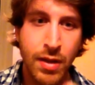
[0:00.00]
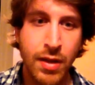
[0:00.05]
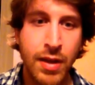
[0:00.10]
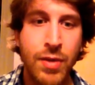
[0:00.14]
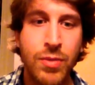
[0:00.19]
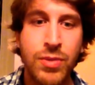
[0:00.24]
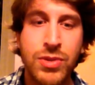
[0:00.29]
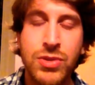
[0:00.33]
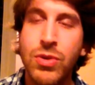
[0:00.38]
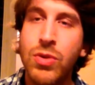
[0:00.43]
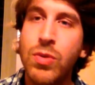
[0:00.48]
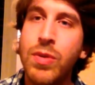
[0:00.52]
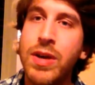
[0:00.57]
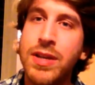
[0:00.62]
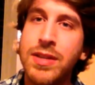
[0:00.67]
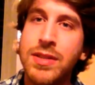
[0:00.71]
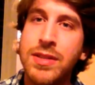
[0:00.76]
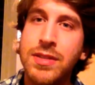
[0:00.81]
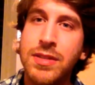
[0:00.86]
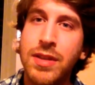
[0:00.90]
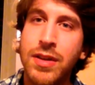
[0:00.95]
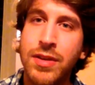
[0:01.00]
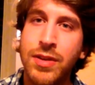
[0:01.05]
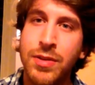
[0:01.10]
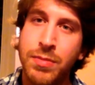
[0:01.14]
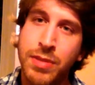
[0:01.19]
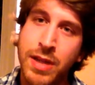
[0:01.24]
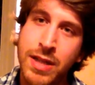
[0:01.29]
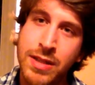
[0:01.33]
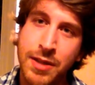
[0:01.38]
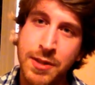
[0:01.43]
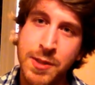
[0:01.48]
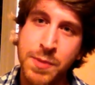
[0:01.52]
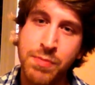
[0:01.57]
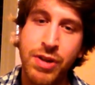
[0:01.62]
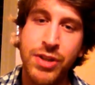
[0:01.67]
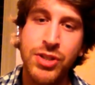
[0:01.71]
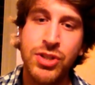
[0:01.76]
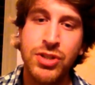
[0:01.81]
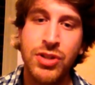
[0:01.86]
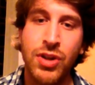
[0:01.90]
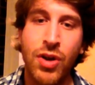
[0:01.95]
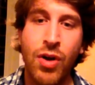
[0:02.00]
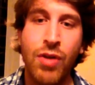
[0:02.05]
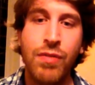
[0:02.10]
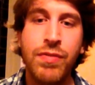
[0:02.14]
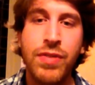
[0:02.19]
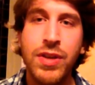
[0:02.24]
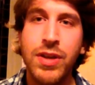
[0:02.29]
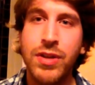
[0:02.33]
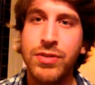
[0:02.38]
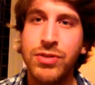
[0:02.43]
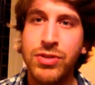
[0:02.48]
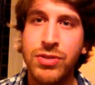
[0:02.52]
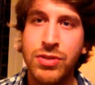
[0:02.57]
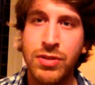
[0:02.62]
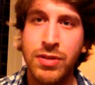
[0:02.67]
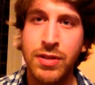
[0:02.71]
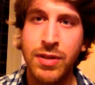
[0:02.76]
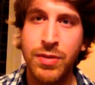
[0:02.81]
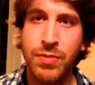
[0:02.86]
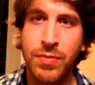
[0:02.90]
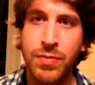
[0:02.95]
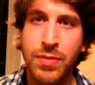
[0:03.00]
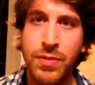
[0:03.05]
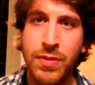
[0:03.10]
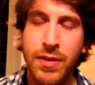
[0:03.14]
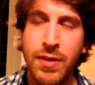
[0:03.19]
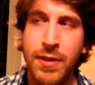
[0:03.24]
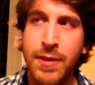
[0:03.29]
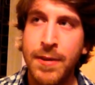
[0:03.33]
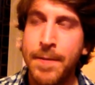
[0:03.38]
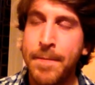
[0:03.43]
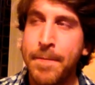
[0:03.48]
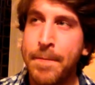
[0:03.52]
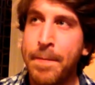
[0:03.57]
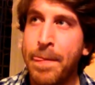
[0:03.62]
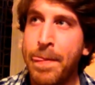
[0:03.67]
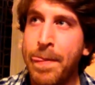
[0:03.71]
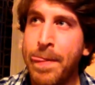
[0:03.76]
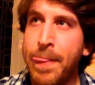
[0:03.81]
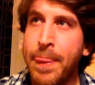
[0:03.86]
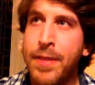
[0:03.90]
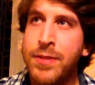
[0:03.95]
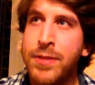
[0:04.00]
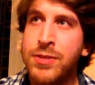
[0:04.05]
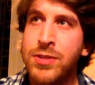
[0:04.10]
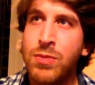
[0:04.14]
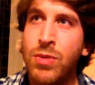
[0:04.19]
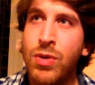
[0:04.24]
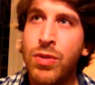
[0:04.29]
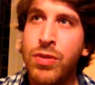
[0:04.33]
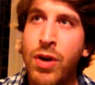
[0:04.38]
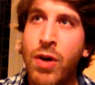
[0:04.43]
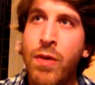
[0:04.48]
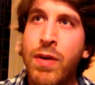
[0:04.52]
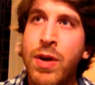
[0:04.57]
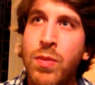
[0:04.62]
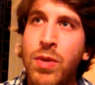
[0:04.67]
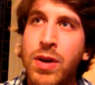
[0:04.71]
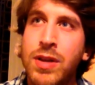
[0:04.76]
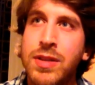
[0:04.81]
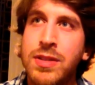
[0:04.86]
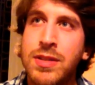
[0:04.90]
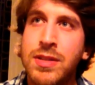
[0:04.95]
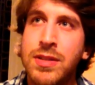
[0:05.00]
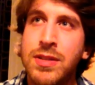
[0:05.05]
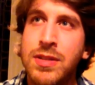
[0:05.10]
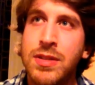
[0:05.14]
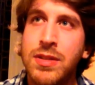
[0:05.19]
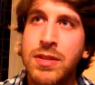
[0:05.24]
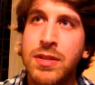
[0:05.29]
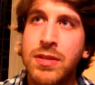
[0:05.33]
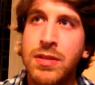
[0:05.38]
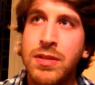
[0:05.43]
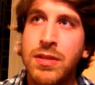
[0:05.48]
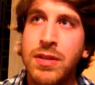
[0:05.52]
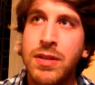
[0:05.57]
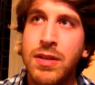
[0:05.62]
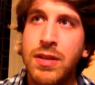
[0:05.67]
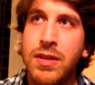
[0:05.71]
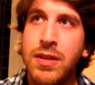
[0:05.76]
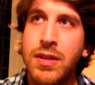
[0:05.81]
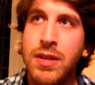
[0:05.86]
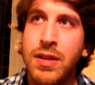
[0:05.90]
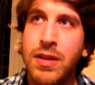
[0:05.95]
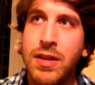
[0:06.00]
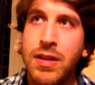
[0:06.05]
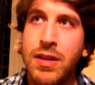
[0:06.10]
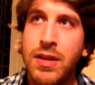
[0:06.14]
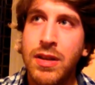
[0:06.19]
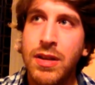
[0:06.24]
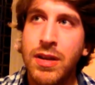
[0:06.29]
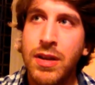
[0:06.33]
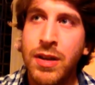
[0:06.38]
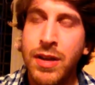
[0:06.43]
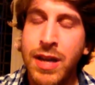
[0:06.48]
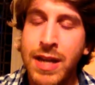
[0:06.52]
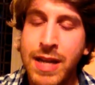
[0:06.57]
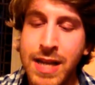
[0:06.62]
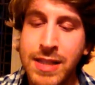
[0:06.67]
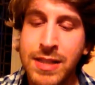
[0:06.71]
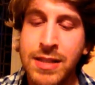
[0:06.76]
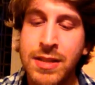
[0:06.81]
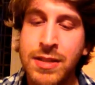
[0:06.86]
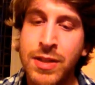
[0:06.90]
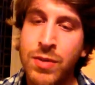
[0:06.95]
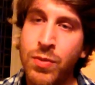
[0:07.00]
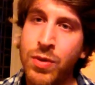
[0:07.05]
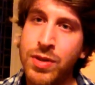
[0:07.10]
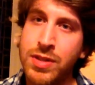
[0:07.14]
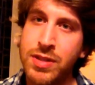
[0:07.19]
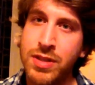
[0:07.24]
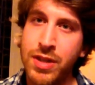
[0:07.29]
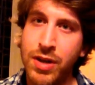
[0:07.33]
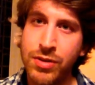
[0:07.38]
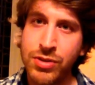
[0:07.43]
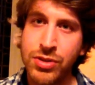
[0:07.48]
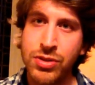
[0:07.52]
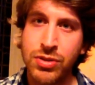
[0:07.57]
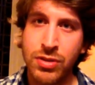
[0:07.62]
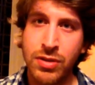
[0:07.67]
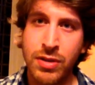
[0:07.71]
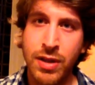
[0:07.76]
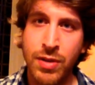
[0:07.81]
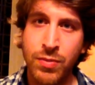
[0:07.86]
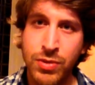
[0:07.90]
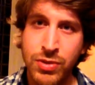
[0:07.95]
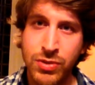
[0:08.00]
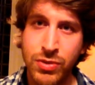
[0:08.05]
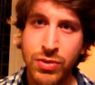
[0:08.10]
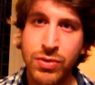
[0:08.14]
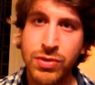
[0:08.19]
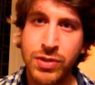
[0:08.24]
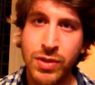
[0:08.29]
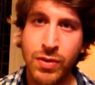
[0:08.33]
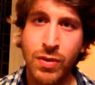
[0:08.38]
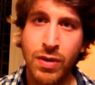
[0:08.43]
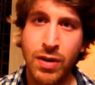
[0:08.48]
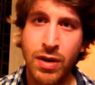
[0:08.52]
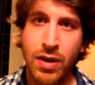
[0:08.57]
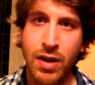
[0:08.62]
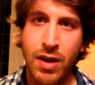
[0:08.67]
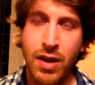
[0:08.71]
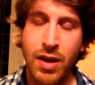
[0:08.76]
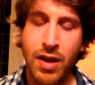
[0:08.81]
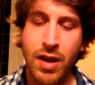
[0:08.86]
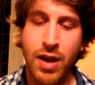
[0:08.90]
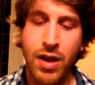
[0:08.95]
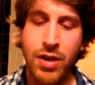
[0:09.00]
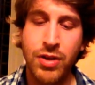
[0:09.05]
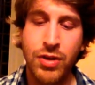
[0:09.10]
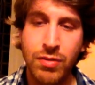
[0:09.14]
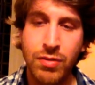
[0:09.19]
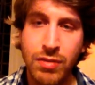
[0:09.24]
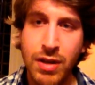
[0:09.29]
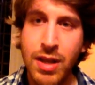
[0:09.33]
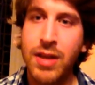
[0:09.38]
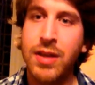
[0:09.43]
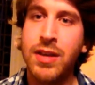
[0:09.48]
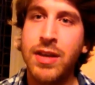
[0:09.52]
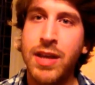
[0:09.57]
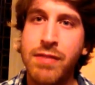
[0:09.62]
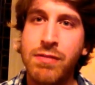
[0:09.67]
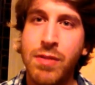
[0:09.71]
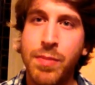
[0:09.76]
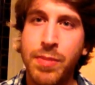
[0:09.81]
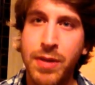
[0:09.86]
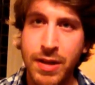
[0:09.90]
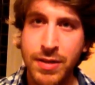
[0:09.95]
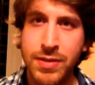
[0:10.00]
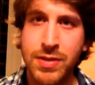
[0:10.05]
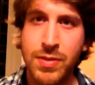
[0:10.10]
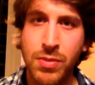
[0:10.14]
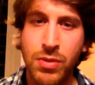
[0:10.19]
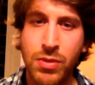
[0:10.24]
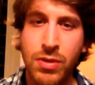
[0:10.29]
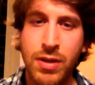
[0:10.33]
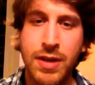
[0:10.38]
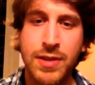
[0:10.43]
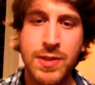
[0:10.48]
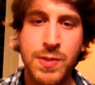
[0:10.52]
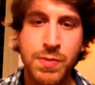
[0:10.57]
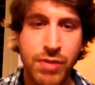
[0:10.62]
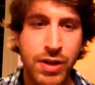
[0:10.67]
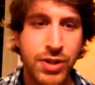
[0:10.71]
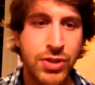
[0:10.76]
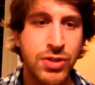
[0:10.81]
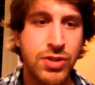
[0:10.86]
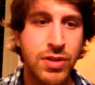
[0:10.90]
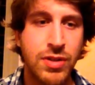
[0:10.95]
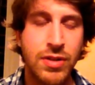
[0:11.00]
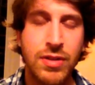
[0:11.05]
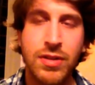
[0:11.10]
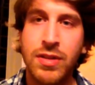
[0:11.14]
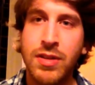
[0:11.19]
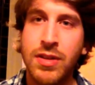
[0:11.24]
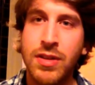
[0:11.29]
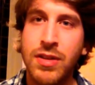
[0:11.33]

It was always a complete expression of the ocean. So although it was, in essence, it was the ocean, it was also a unique, irreplaceable expression